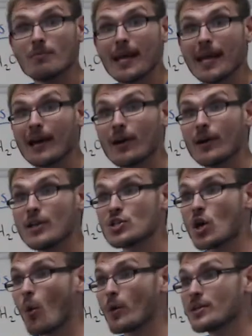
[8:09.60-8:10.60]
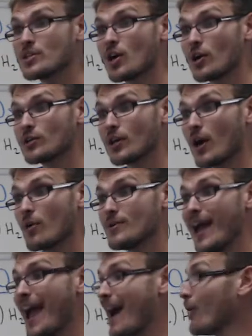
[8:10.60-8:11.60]
here is going to start to go
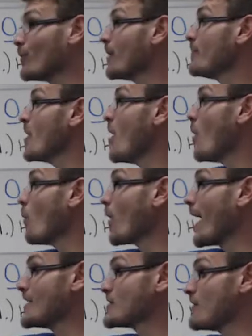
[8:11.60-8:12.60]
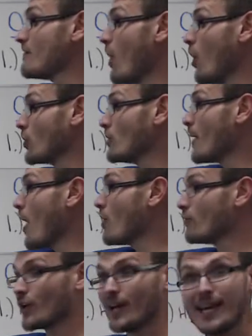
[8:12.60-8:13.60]
down, whereas the volume
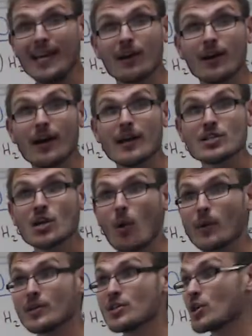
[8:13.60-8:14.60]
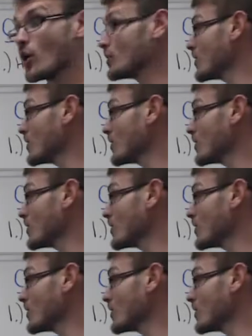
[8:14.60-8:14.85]
over here is going to start to